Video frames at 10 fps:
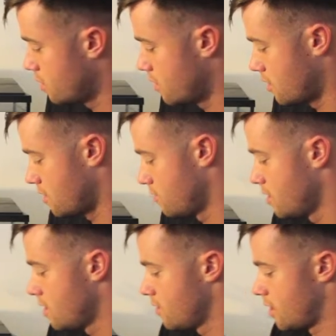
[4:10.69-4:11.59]

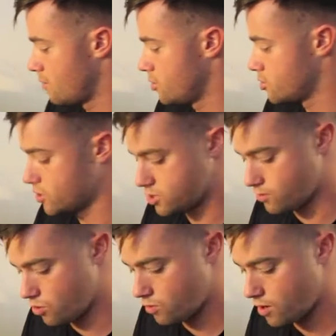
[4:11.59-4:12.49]
Then I'm going to drain some
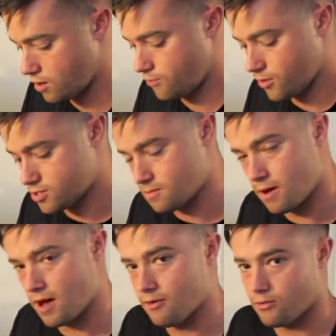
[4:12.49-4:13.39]
more water, fill this
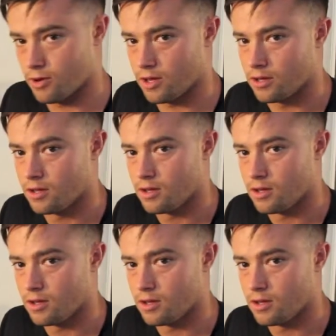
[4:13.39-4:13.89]
about halfway.